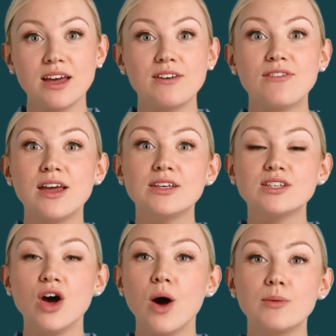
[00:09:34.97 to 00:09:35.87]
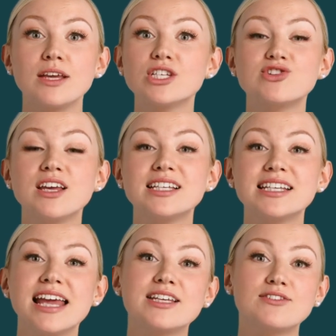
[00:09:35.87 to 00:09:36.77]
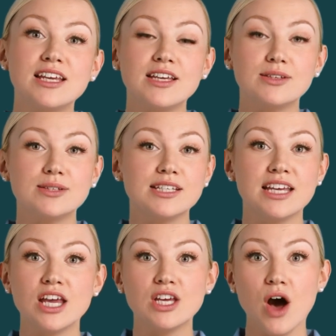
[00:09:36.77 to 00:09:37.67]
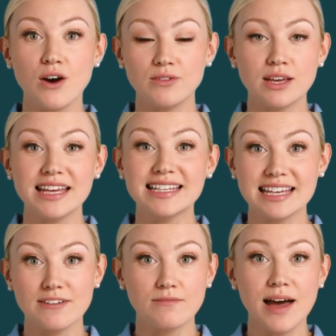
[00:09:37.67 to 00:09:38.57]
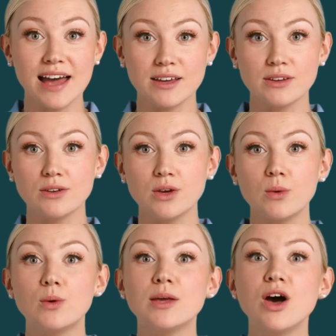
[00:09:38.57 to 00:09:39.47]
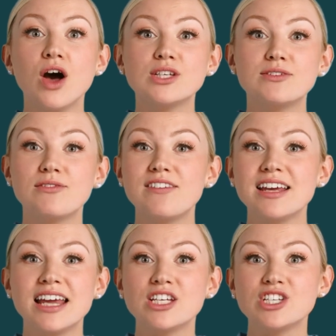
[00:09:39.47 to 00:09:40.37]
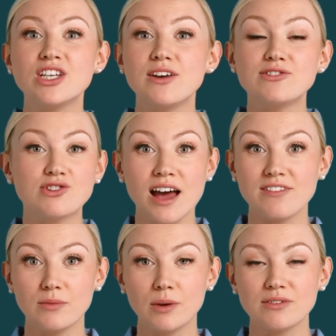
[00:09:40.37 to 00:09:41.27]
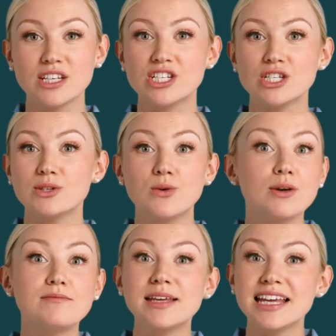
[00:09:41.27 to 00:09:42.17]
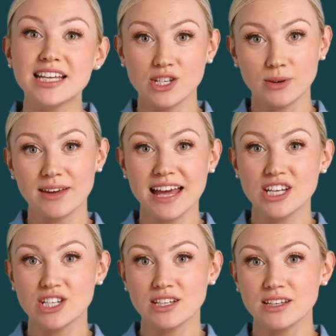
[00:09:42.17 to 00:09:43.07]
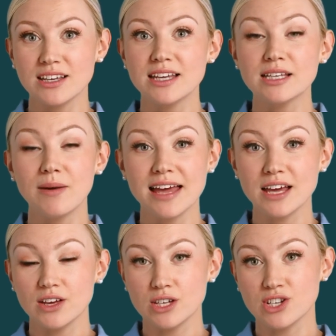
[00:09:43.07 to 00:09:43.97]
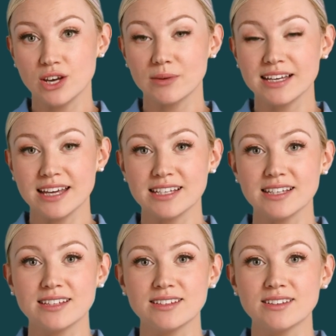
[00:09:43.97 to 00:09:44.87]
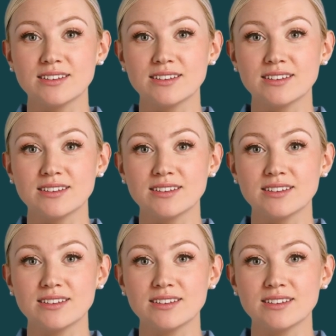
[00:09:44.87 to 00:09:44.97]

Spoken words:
Failure to operate trucks and vehicles in a lawful and safe manner will be cause for revocation of driving privileges or immediate termination, depending on the circumstances.